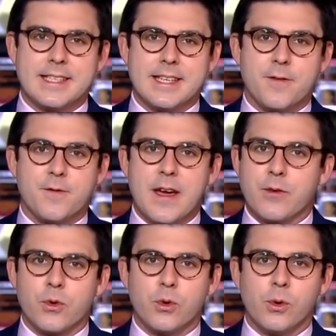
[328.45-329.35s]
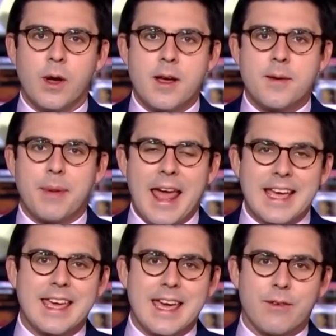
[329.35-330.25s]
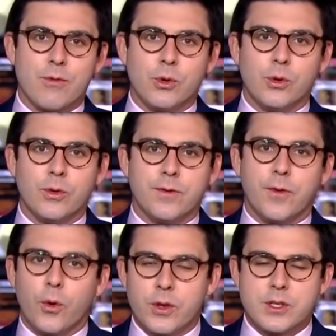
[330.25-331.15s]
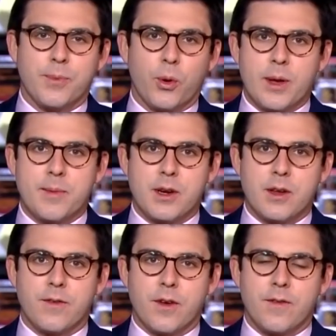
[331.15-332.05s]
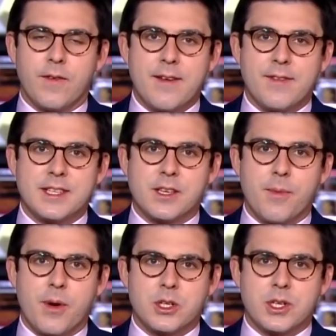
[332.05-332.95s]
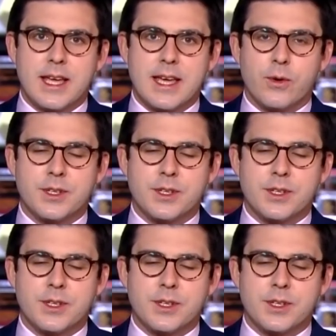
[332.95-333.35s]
Is it a federal blanket rule for the deployment of AVs commercially,